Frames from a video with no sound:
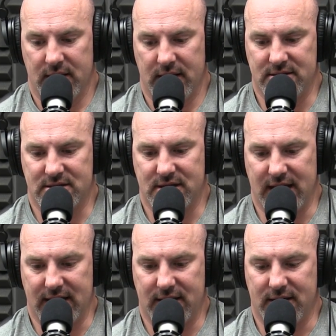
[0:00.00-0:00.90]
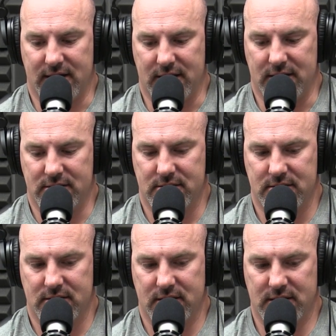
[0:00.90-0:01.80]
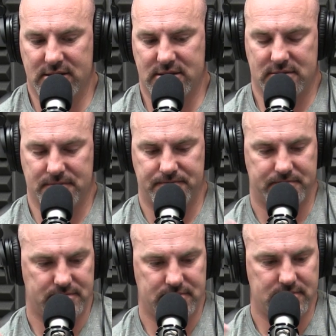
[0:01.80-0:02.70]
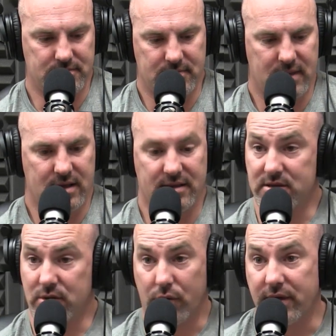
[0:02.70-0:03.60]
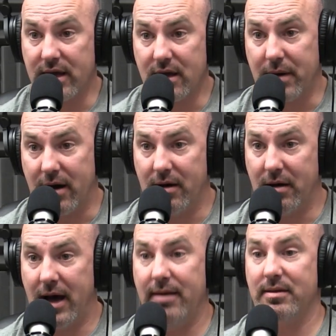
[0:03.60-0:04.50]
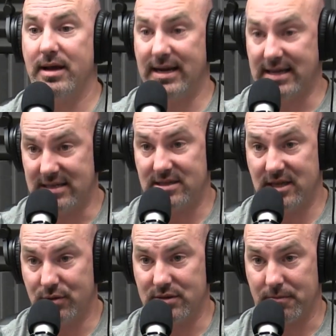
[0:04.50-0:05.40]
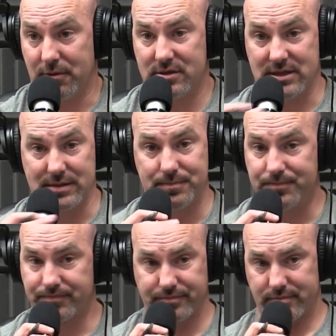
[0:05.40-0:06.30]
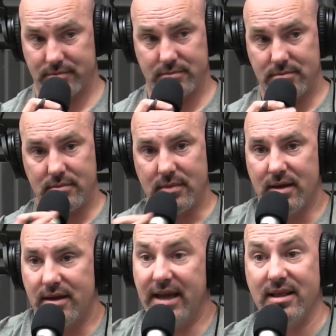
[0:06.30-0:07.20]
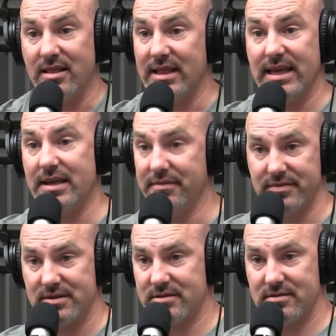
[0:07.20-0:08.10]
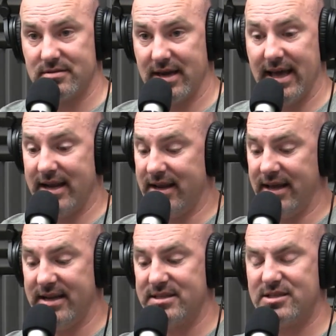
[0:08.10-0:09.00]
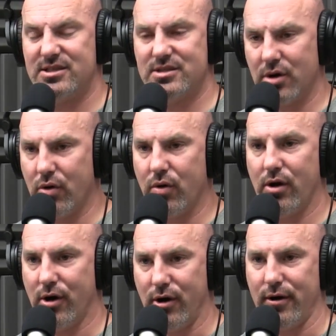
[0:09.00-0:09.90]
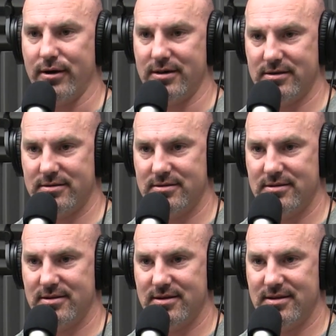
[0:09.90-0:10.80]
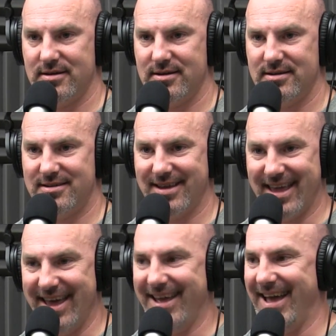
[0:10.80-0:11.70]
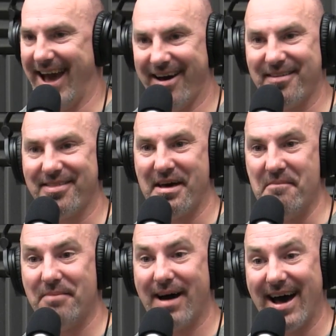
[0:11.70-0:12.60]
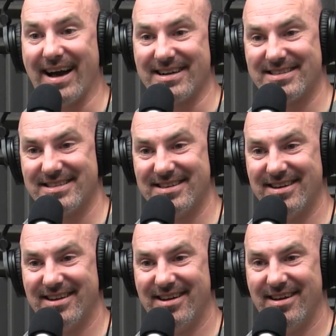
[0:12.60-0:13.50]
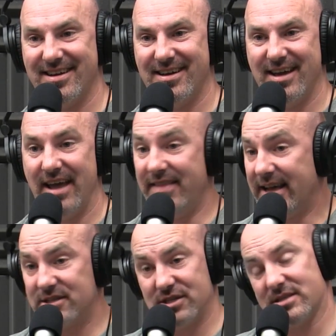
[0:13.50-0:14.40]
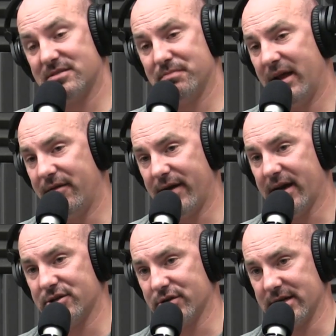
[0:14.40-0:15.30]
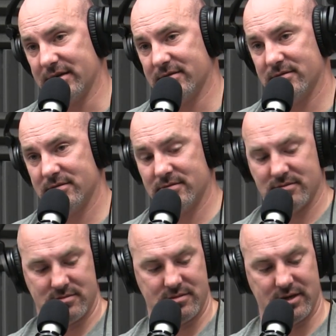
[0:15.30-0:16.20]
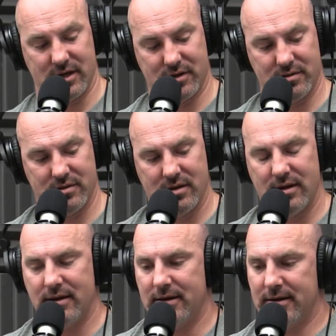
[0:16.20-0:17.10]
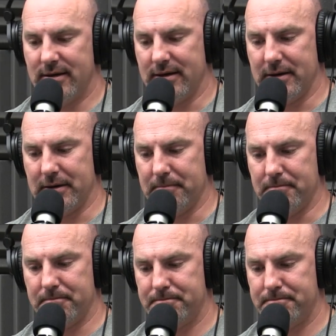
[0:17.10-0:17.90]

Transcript: It's like uh, this this whole thing about I I need to see you as a person. It leaves and and it's so hard to get out of that box. Oh yeah. And that's just manufacturing, you know. Um,